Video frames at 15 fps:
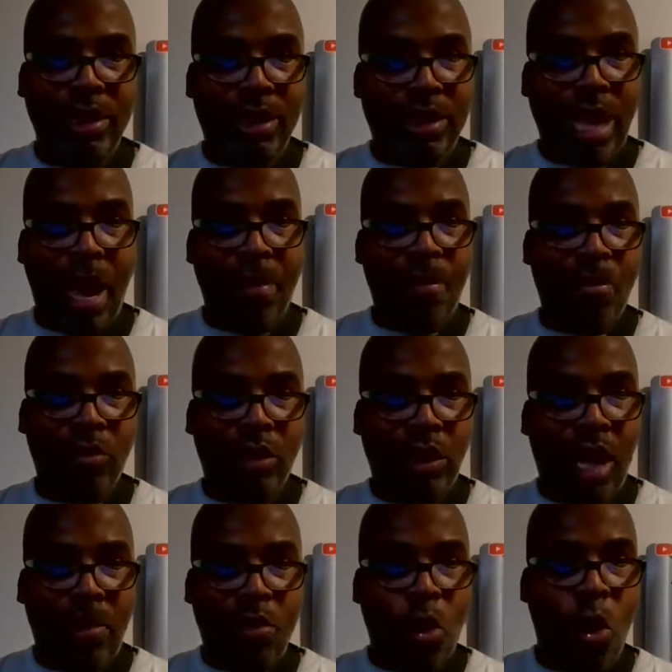Stop
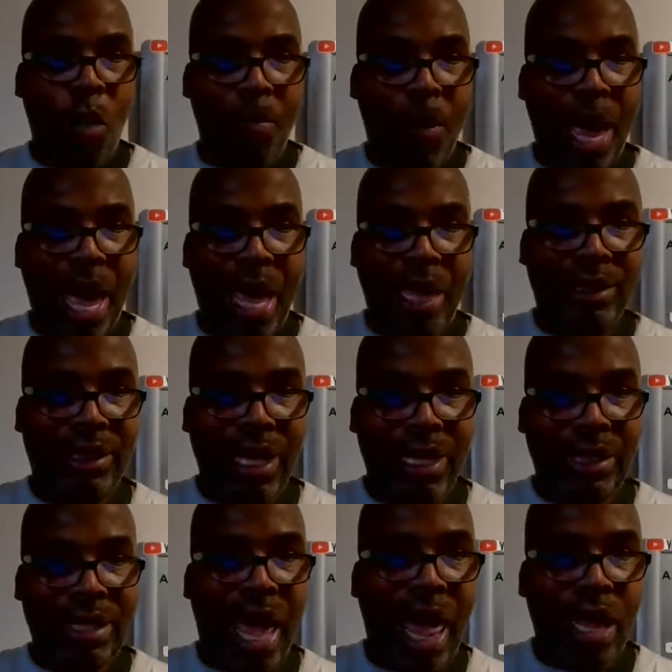going past
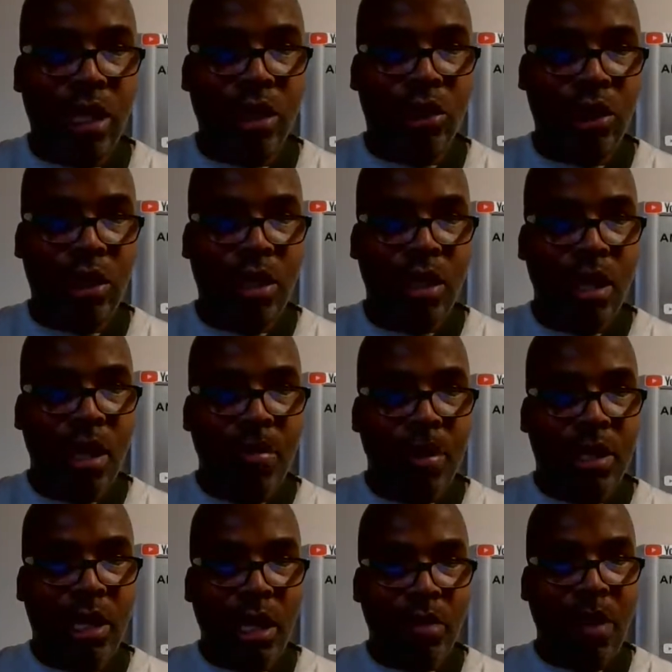technology,
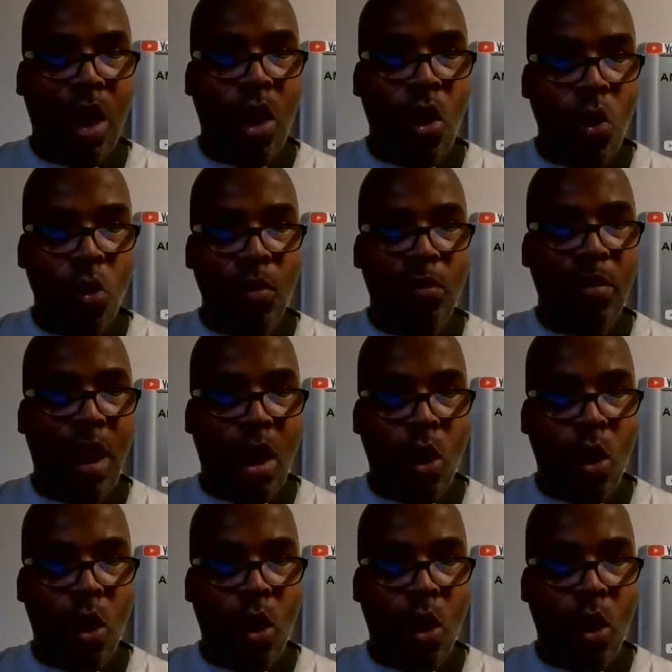because my whole